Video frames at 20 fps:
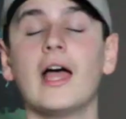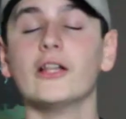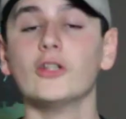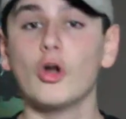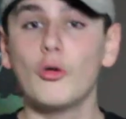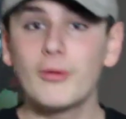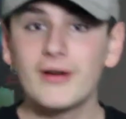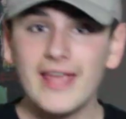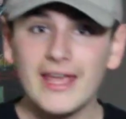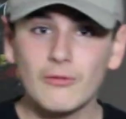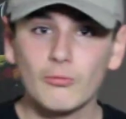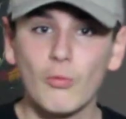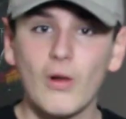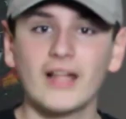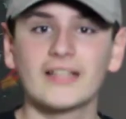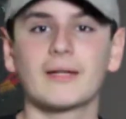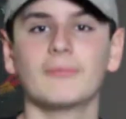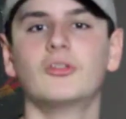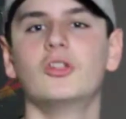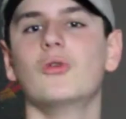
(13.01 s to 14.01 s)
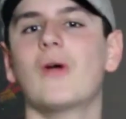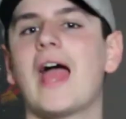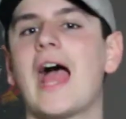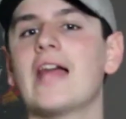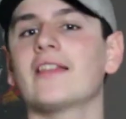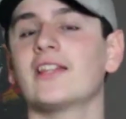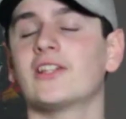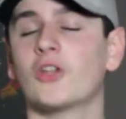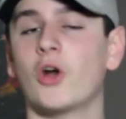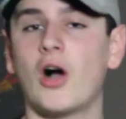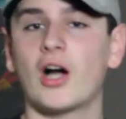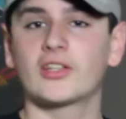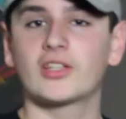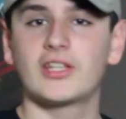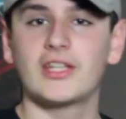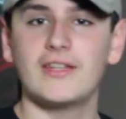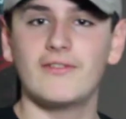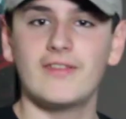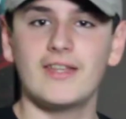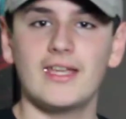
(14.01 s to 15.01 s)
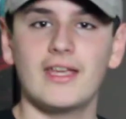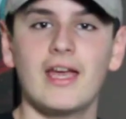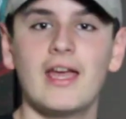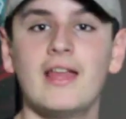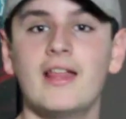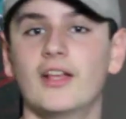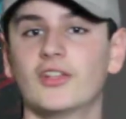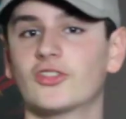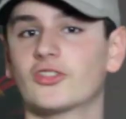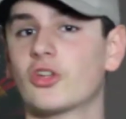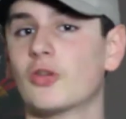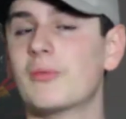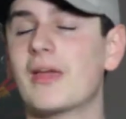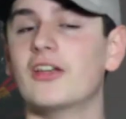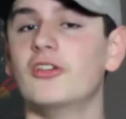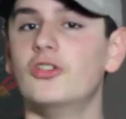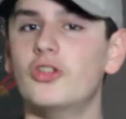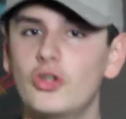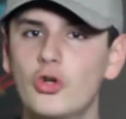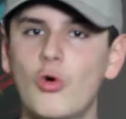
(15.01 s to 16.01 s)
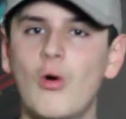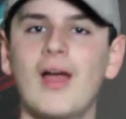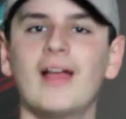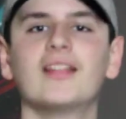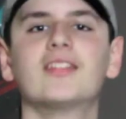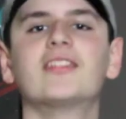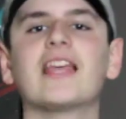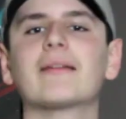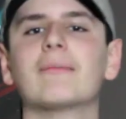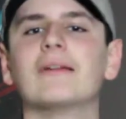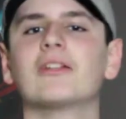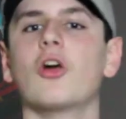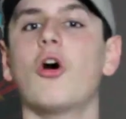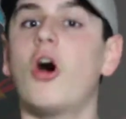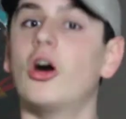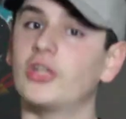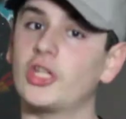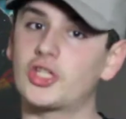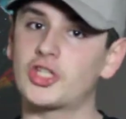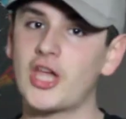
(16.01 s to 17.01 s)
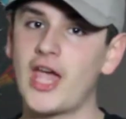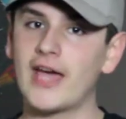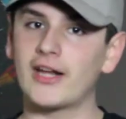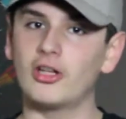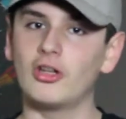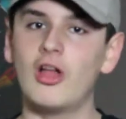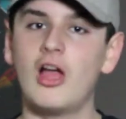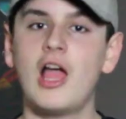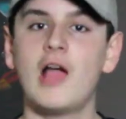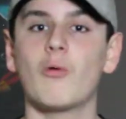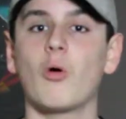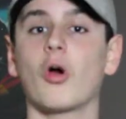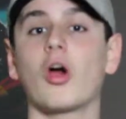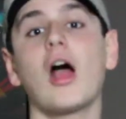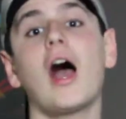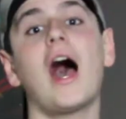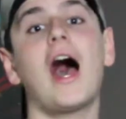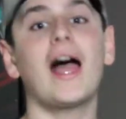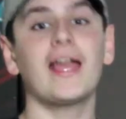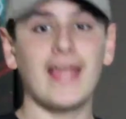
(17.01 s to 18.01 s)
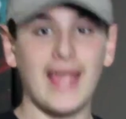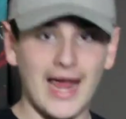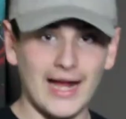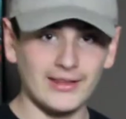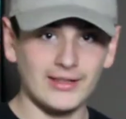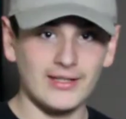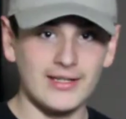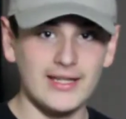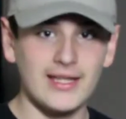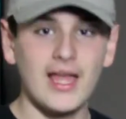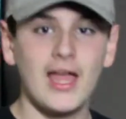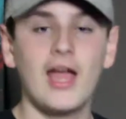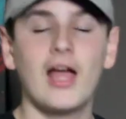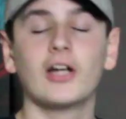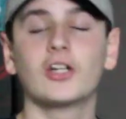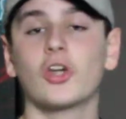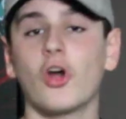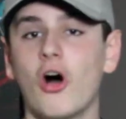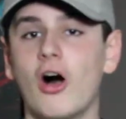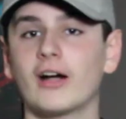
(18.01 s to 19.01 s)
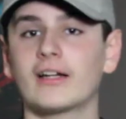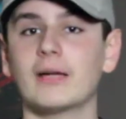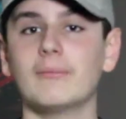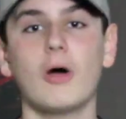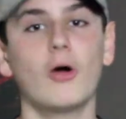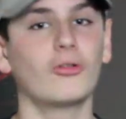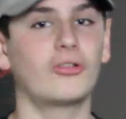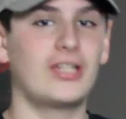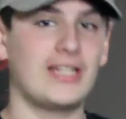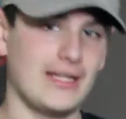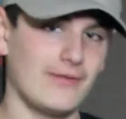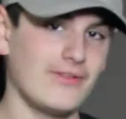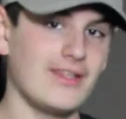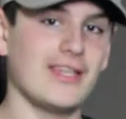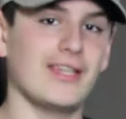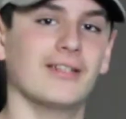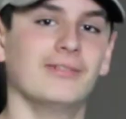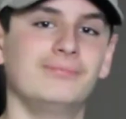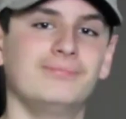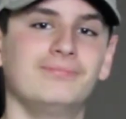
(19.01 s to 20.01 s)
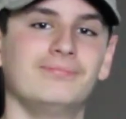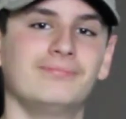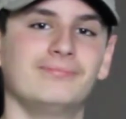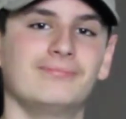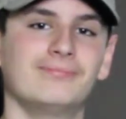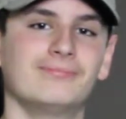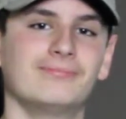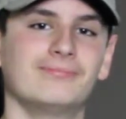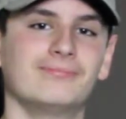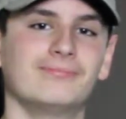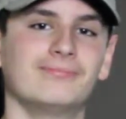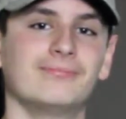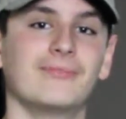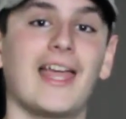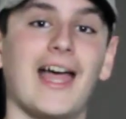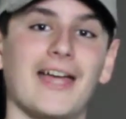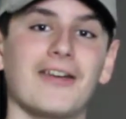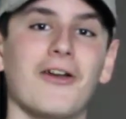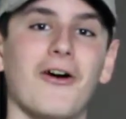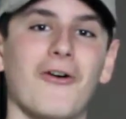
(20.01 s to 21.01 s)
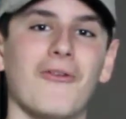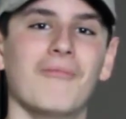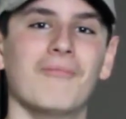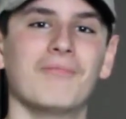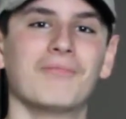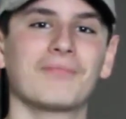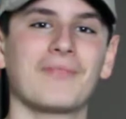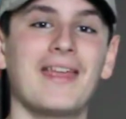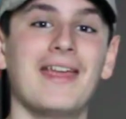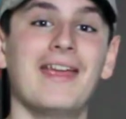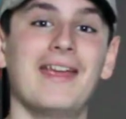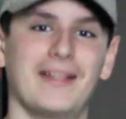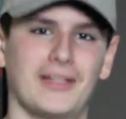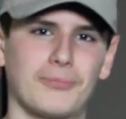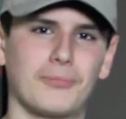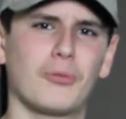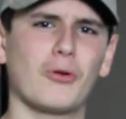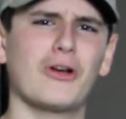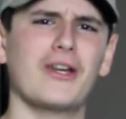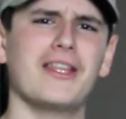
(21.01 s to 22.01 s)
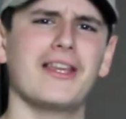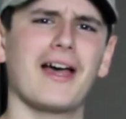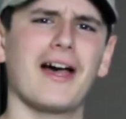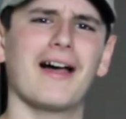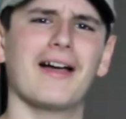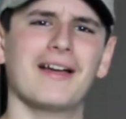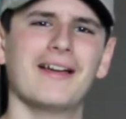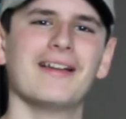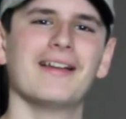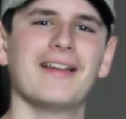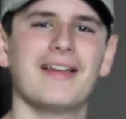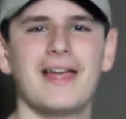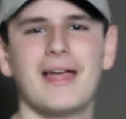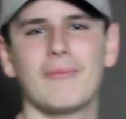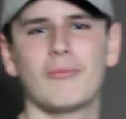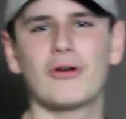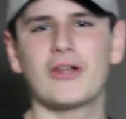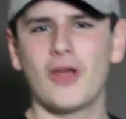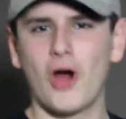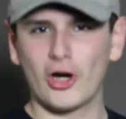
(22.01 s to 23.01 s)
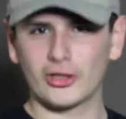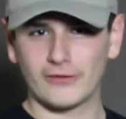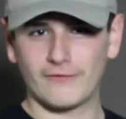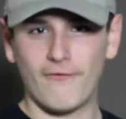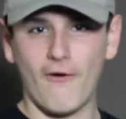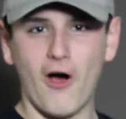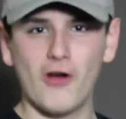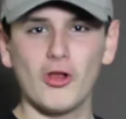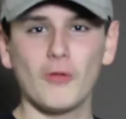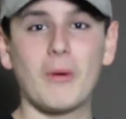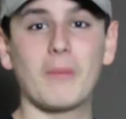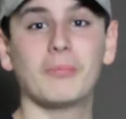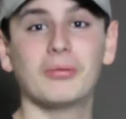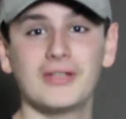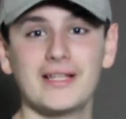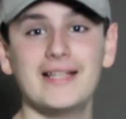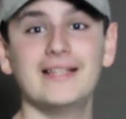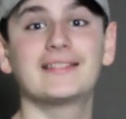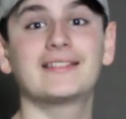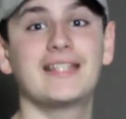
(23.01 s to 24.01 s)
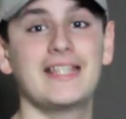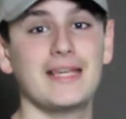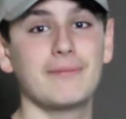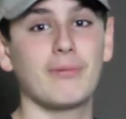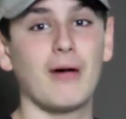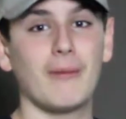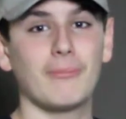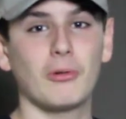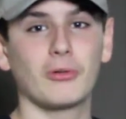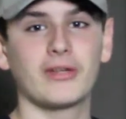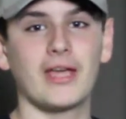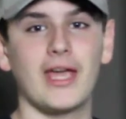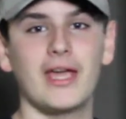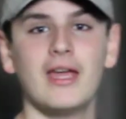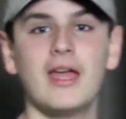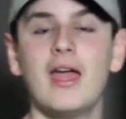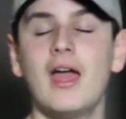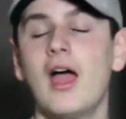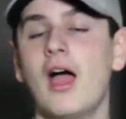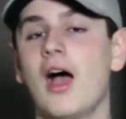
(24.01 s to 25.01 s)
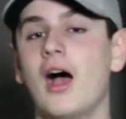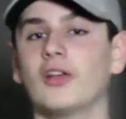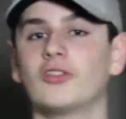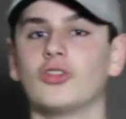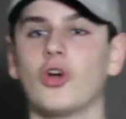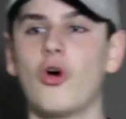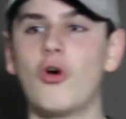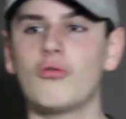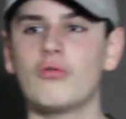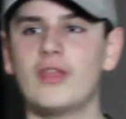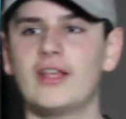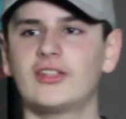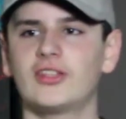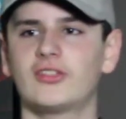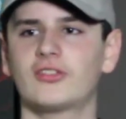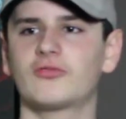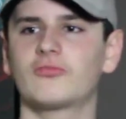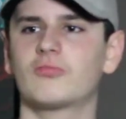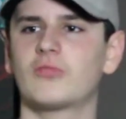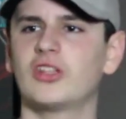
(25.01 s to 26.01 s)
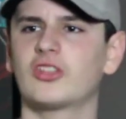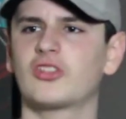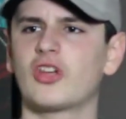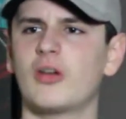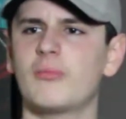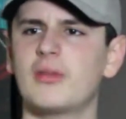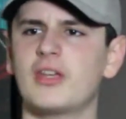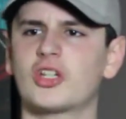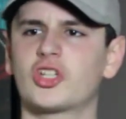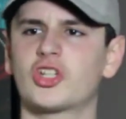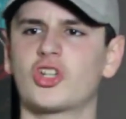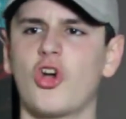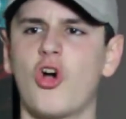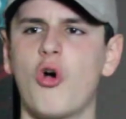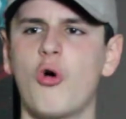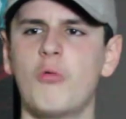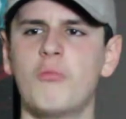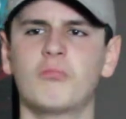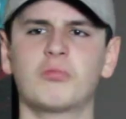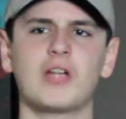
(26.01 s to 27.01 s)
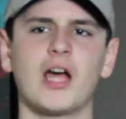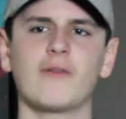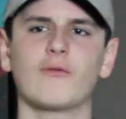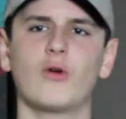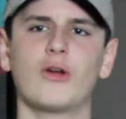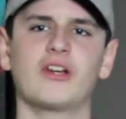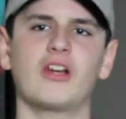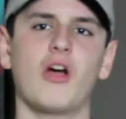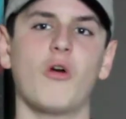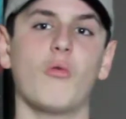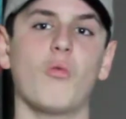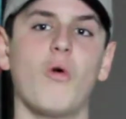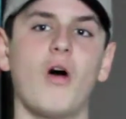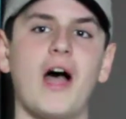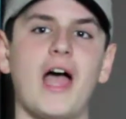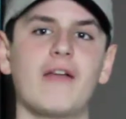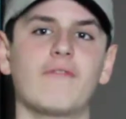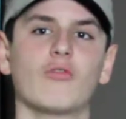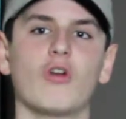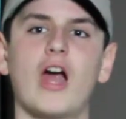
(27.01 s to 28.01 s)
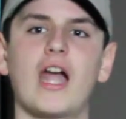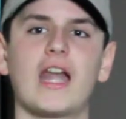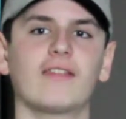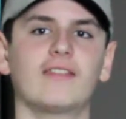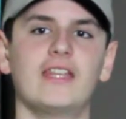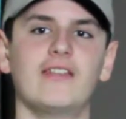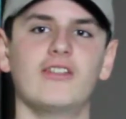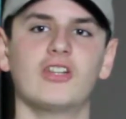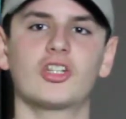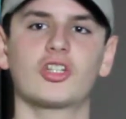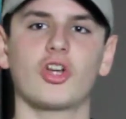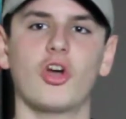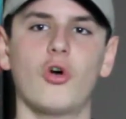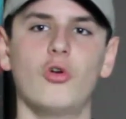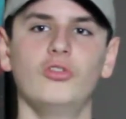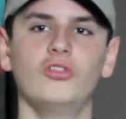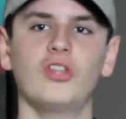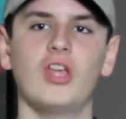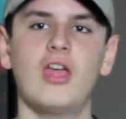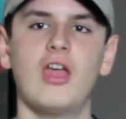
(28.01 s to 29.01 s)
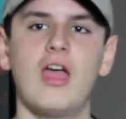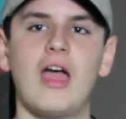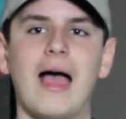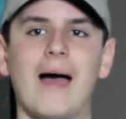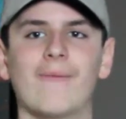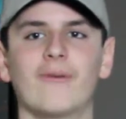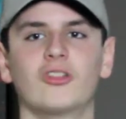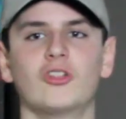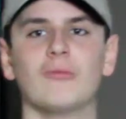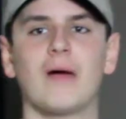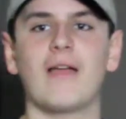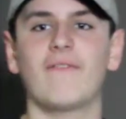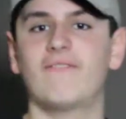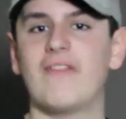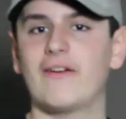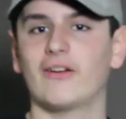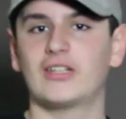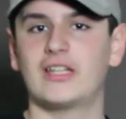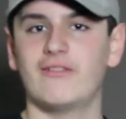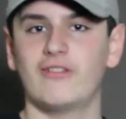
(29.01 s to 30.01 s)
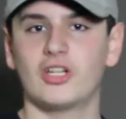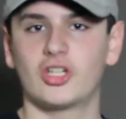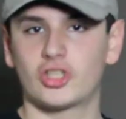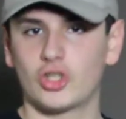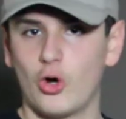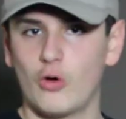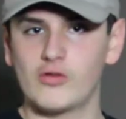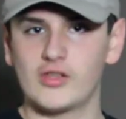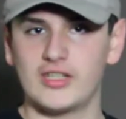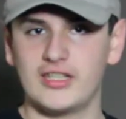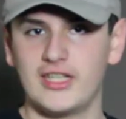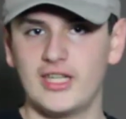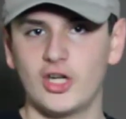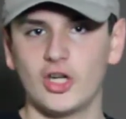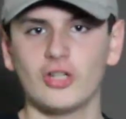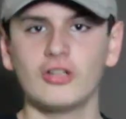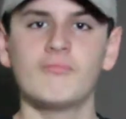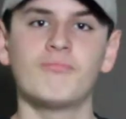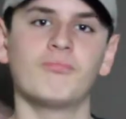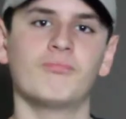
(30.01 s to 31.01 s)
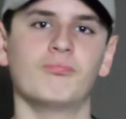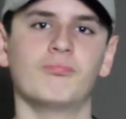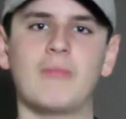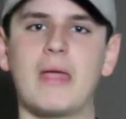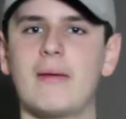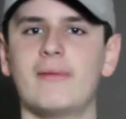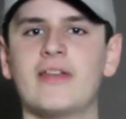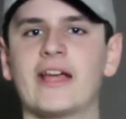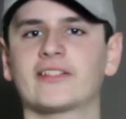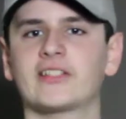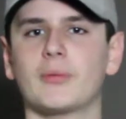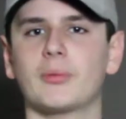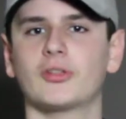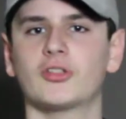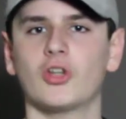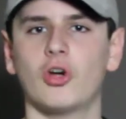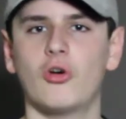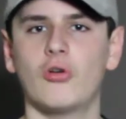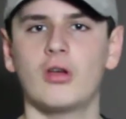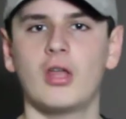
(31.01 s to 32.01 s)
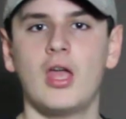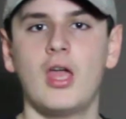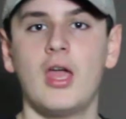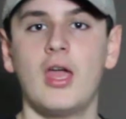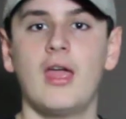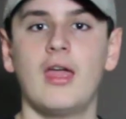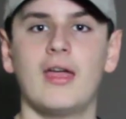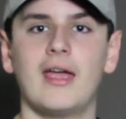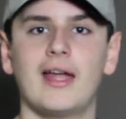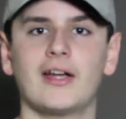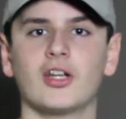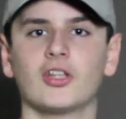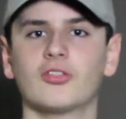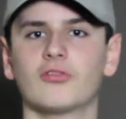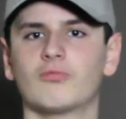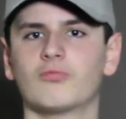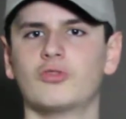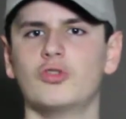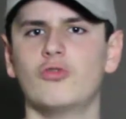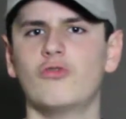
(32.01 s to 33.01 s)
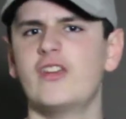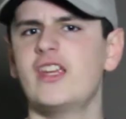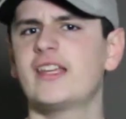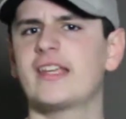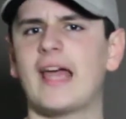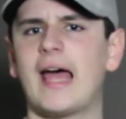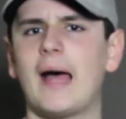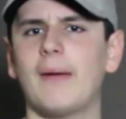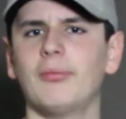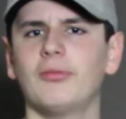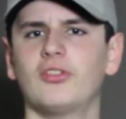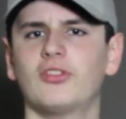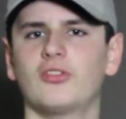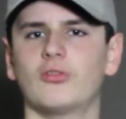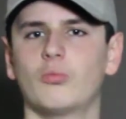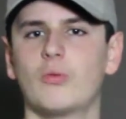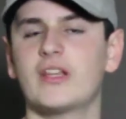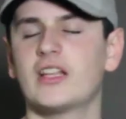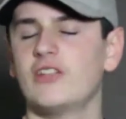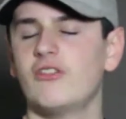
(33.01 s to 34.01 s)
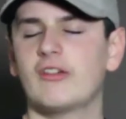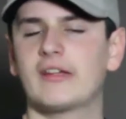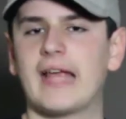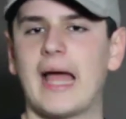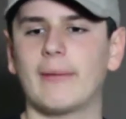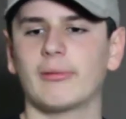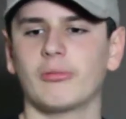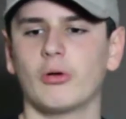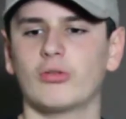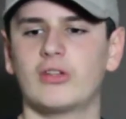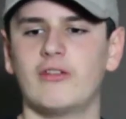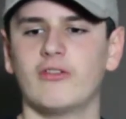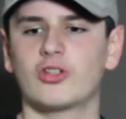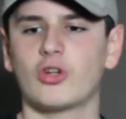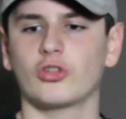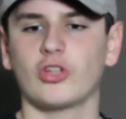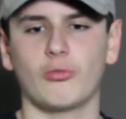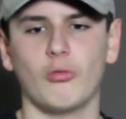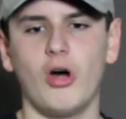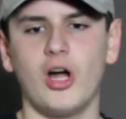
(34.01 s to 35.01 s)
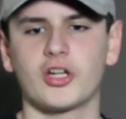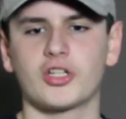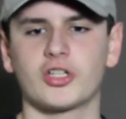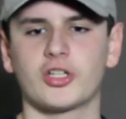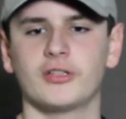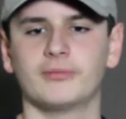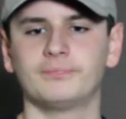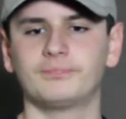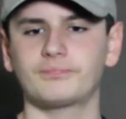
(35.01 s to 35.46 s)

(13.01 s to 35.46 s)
Hello everybody and welcome to Anthony Talks TV. This is going to be a new segment on the channel where I, Anthony, talk about TV. Yeah, I know. It's pretty hard to follow, but please keep up, okay? So this is going to be a show covering a wide variety of TV shows. I'm going to do my favorite TV show of the year, maybe next episode, and just do recaps, weekly recaps about TV shows I watch.